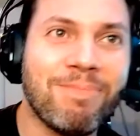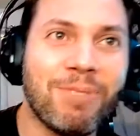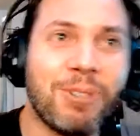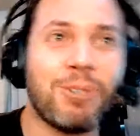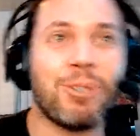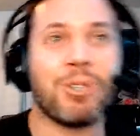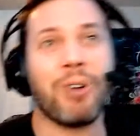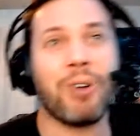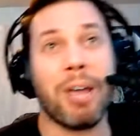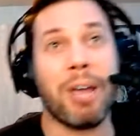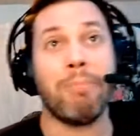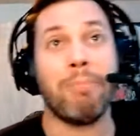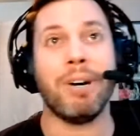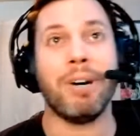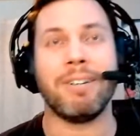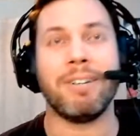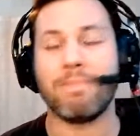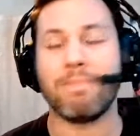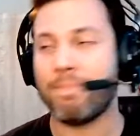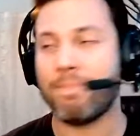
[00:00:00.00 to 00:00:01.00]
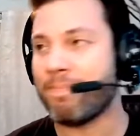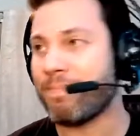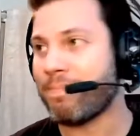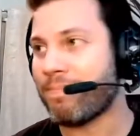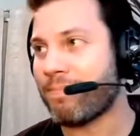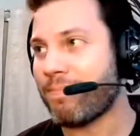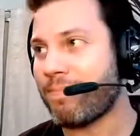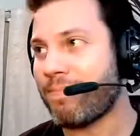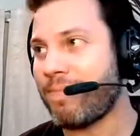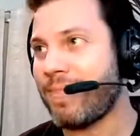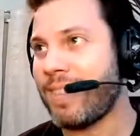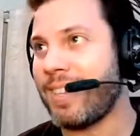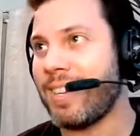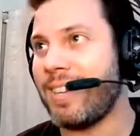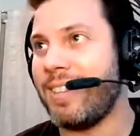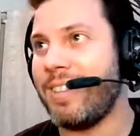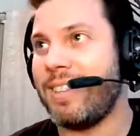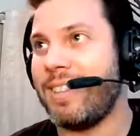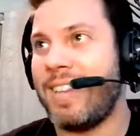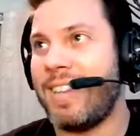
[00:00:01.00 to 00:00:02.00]
which was great. But
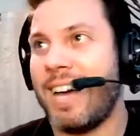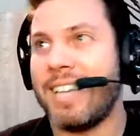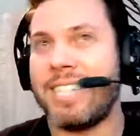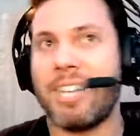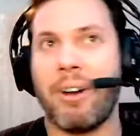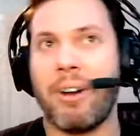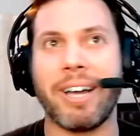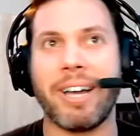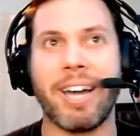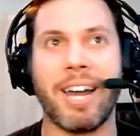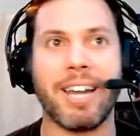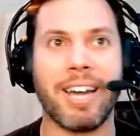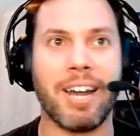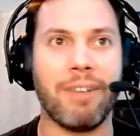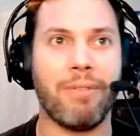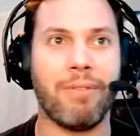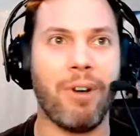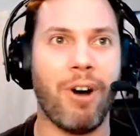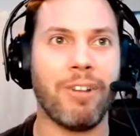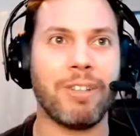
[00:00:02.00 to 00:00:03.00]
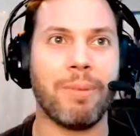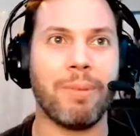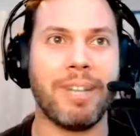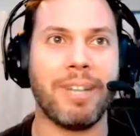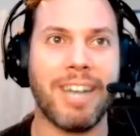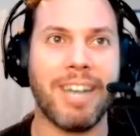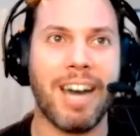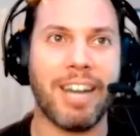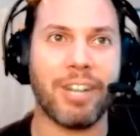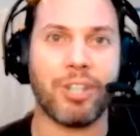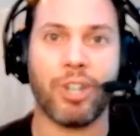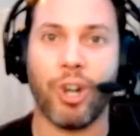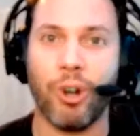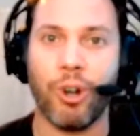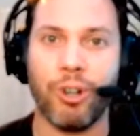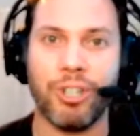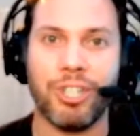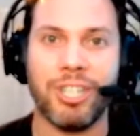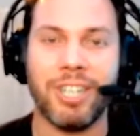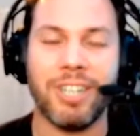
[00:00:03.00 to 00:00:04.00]
that's how I kind of got involved. And my dad
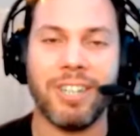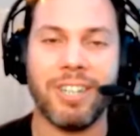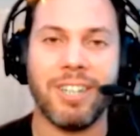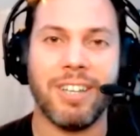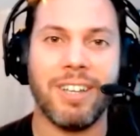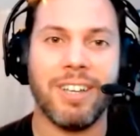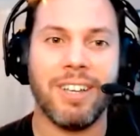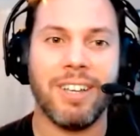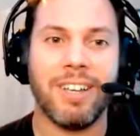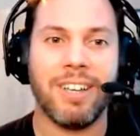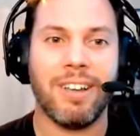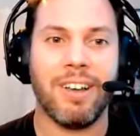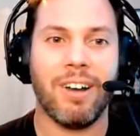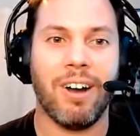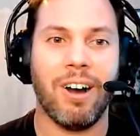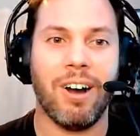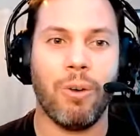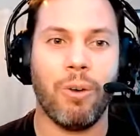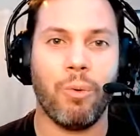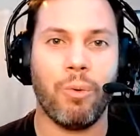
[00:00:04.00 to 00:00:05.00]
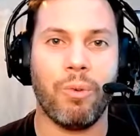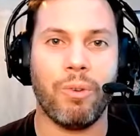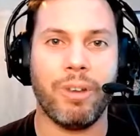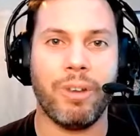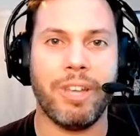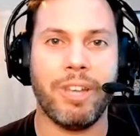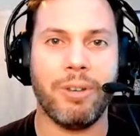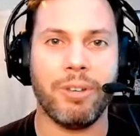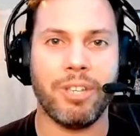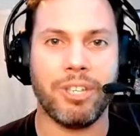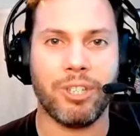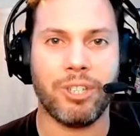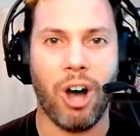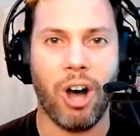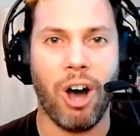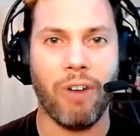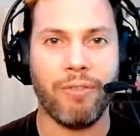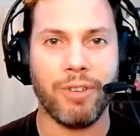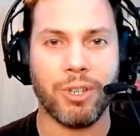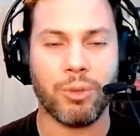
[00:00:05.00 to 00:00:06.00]
encouraged it. His
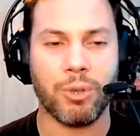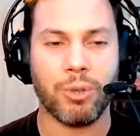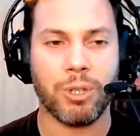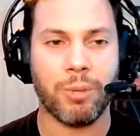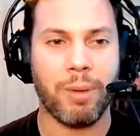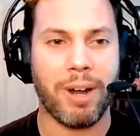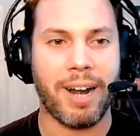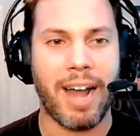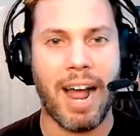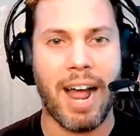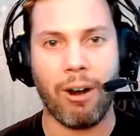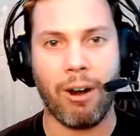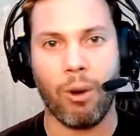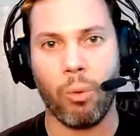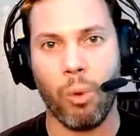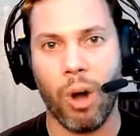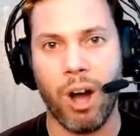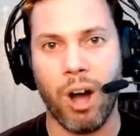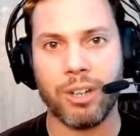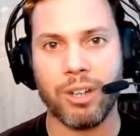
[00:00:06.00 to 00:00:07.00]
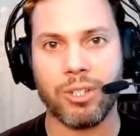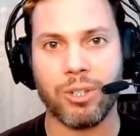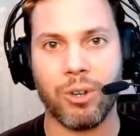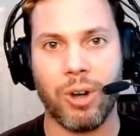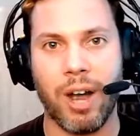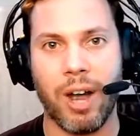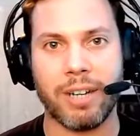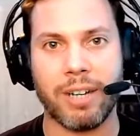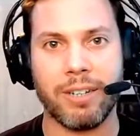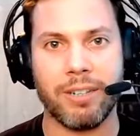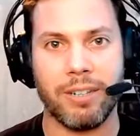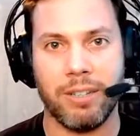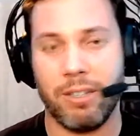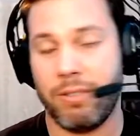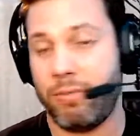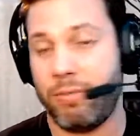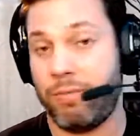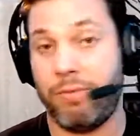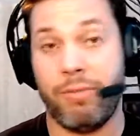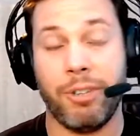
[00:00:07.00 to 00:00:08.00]
office was about an hour walk. So I'd
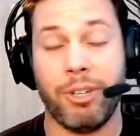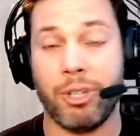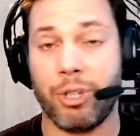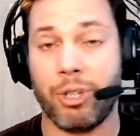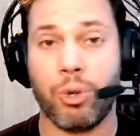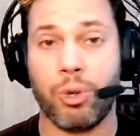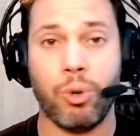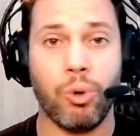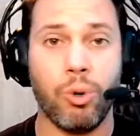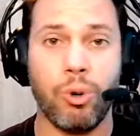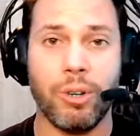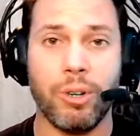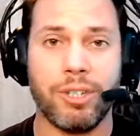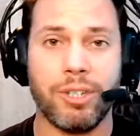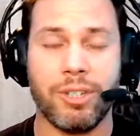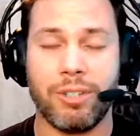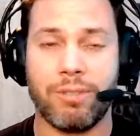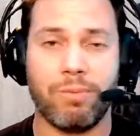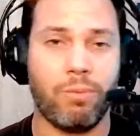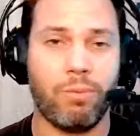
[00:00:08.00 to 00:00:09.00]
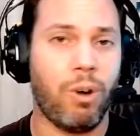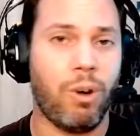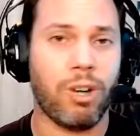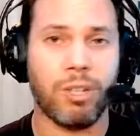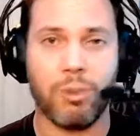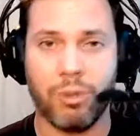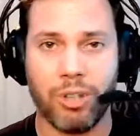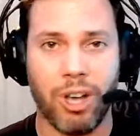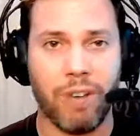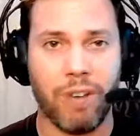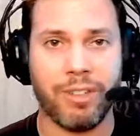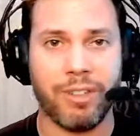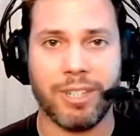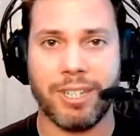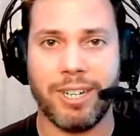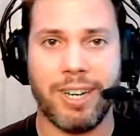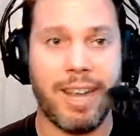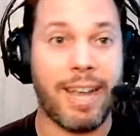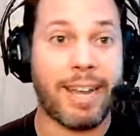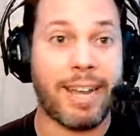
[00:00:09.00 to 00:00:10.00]
finish school and just walk to his office
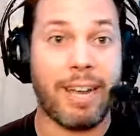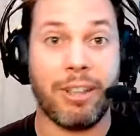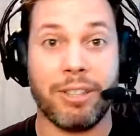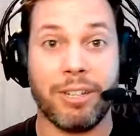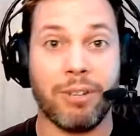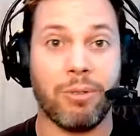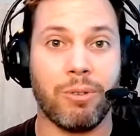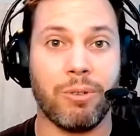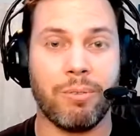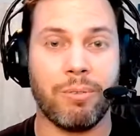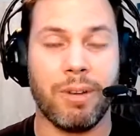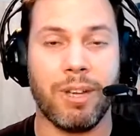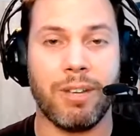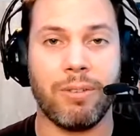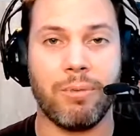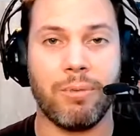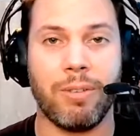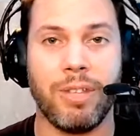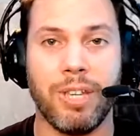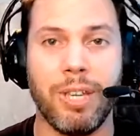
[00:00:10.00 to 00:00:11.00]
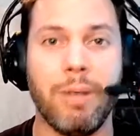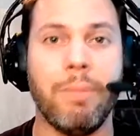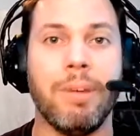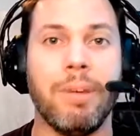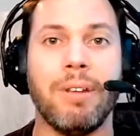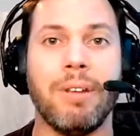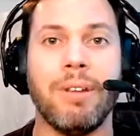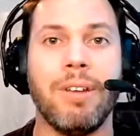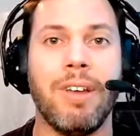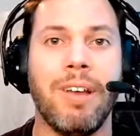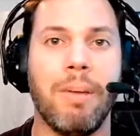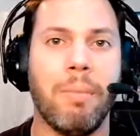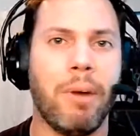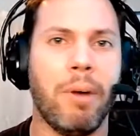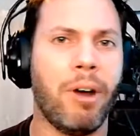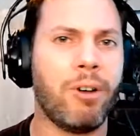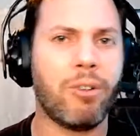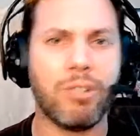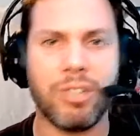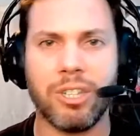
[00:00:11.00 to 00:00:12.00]
and then hang out there with him. And
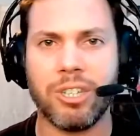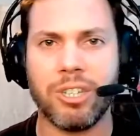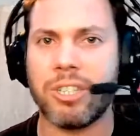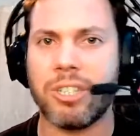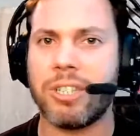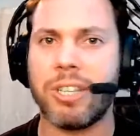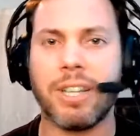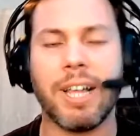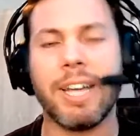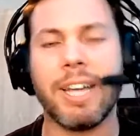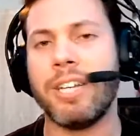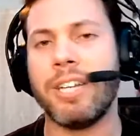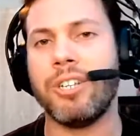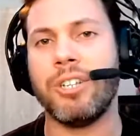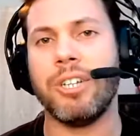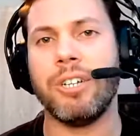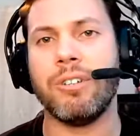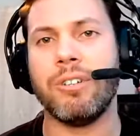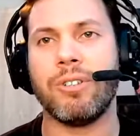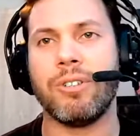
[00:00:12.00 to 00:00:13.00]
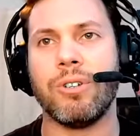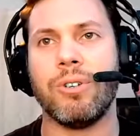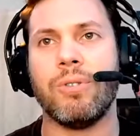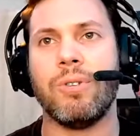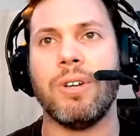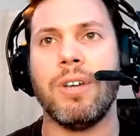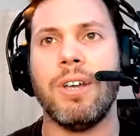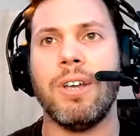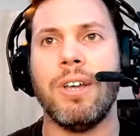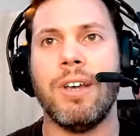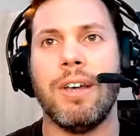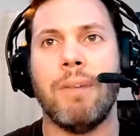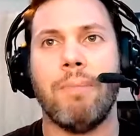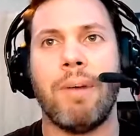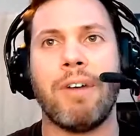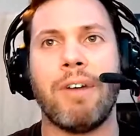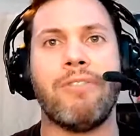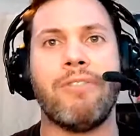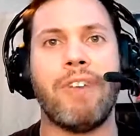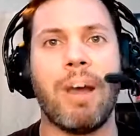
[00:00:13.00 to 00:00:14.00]
my uncle does this as a lighting engineer. So
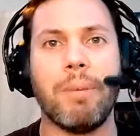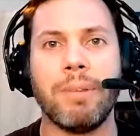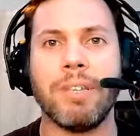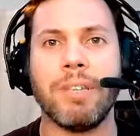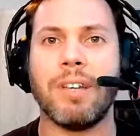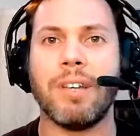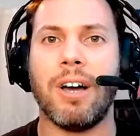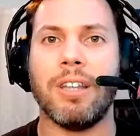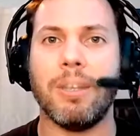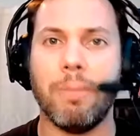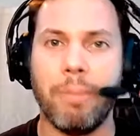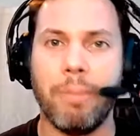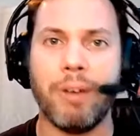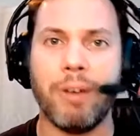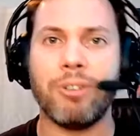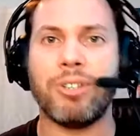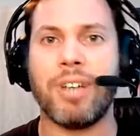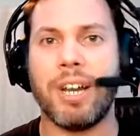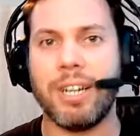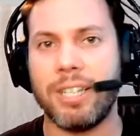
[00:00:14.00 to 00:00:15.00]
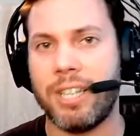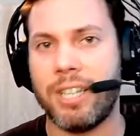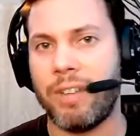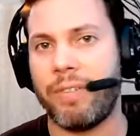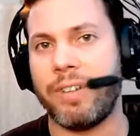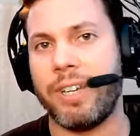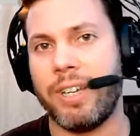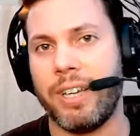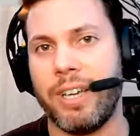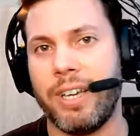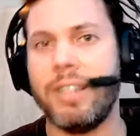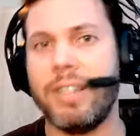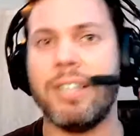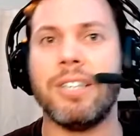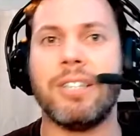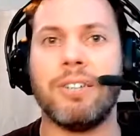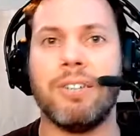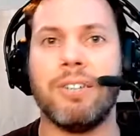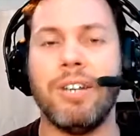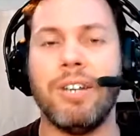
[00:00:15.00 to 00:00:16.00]
my family on the male side is definitely in
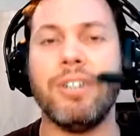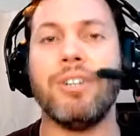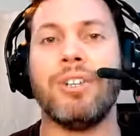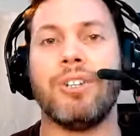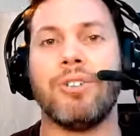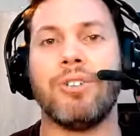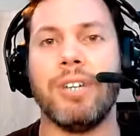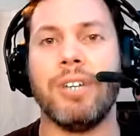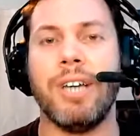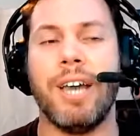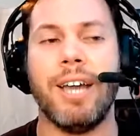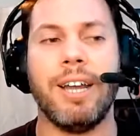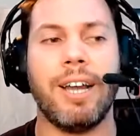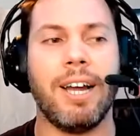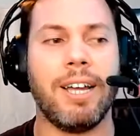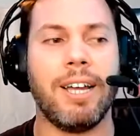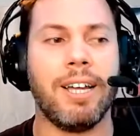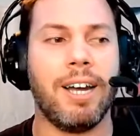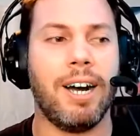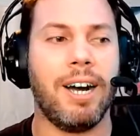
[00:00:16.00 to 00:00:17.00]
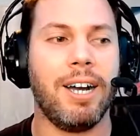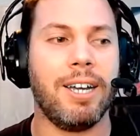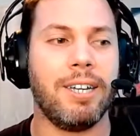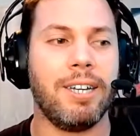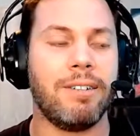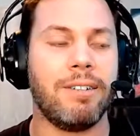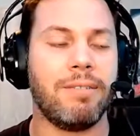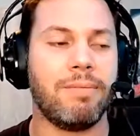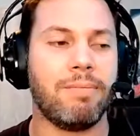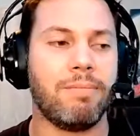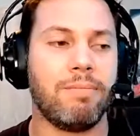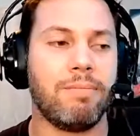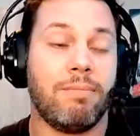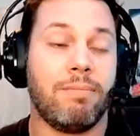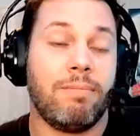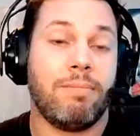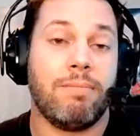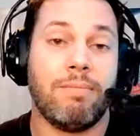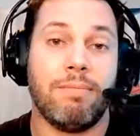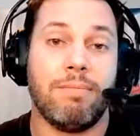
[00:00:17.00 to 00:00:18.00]
this industry, and I
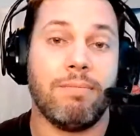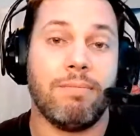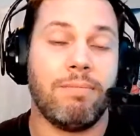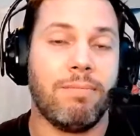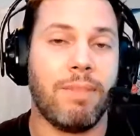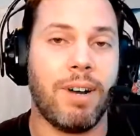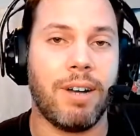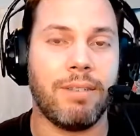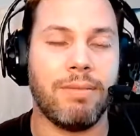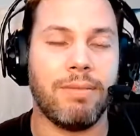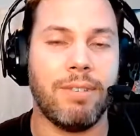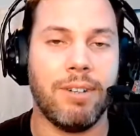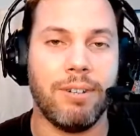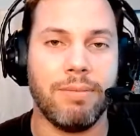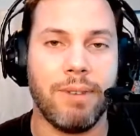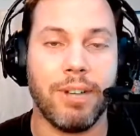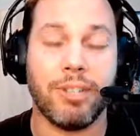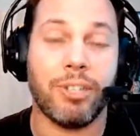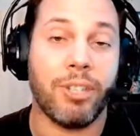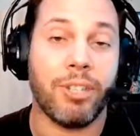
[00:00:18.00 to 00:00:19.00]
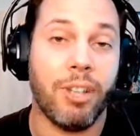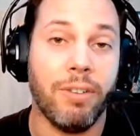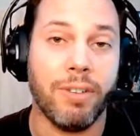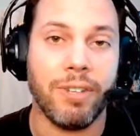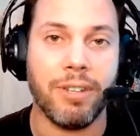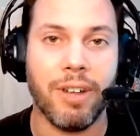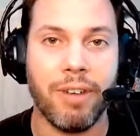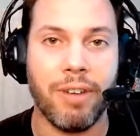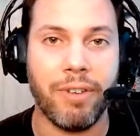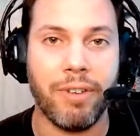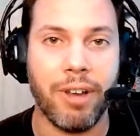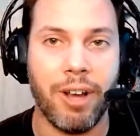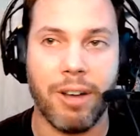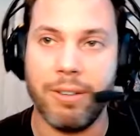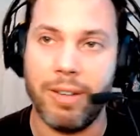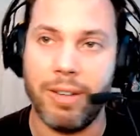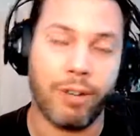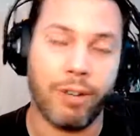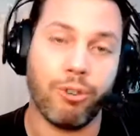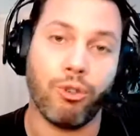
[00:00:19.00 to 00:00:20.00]
just love it.
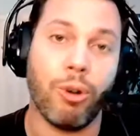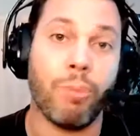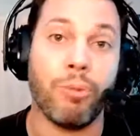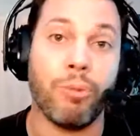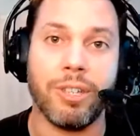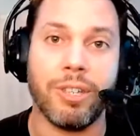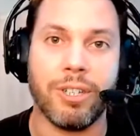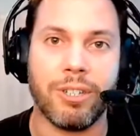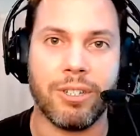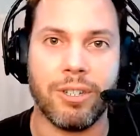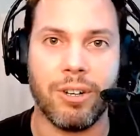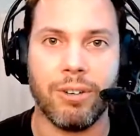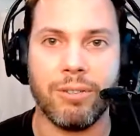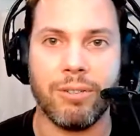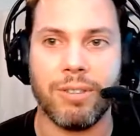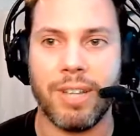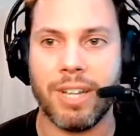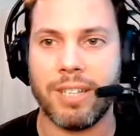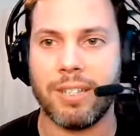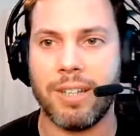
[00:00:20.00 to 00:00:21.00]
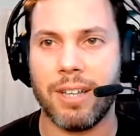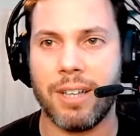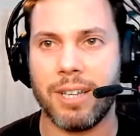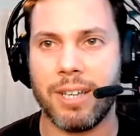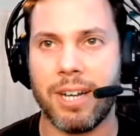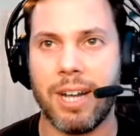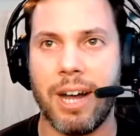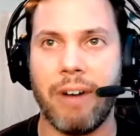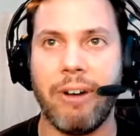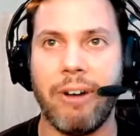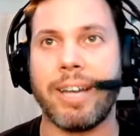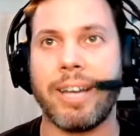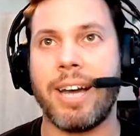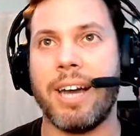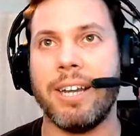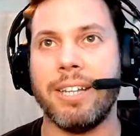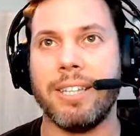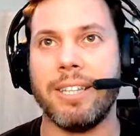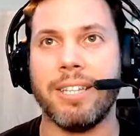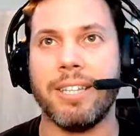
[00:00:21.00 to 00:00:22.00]
I grew up with it, so that's kind of how I
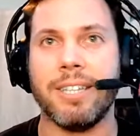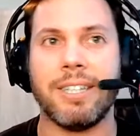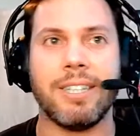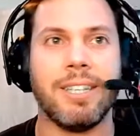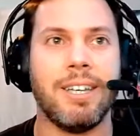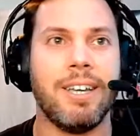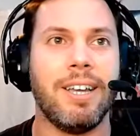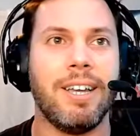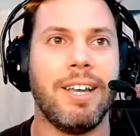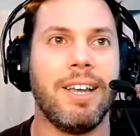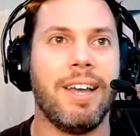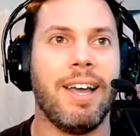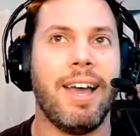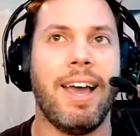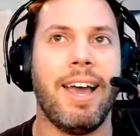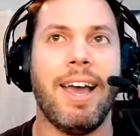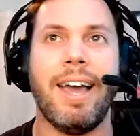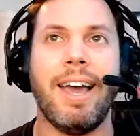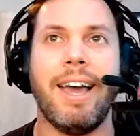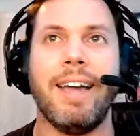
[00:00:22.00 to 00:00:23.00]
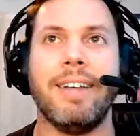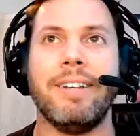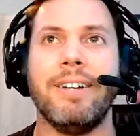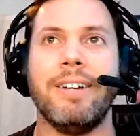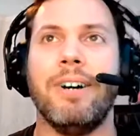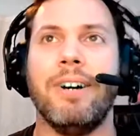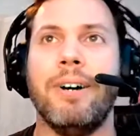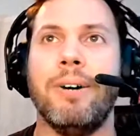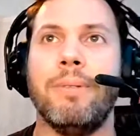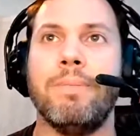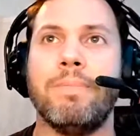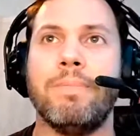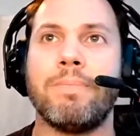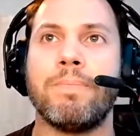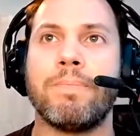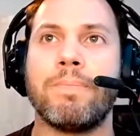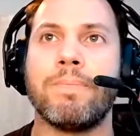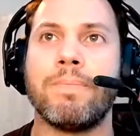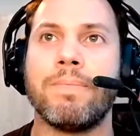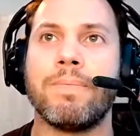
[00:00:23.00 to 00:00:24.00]
got into this. And
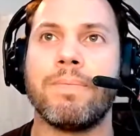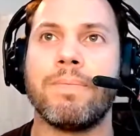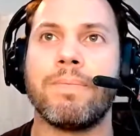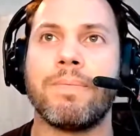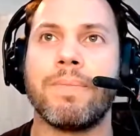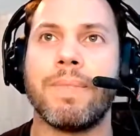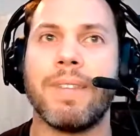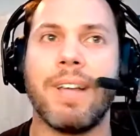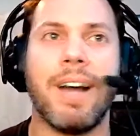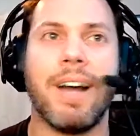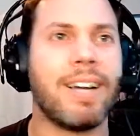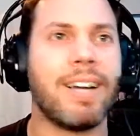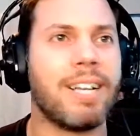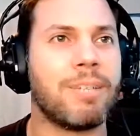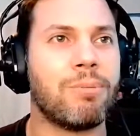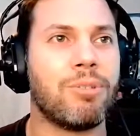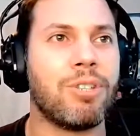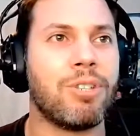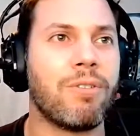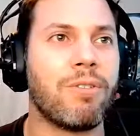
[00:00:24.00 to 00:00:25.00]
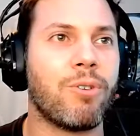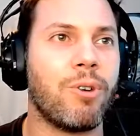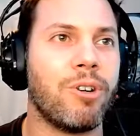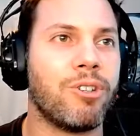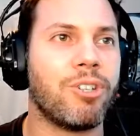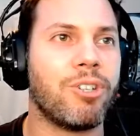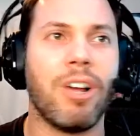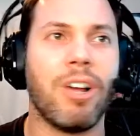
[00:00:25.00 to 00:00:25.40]
I got some stuff going.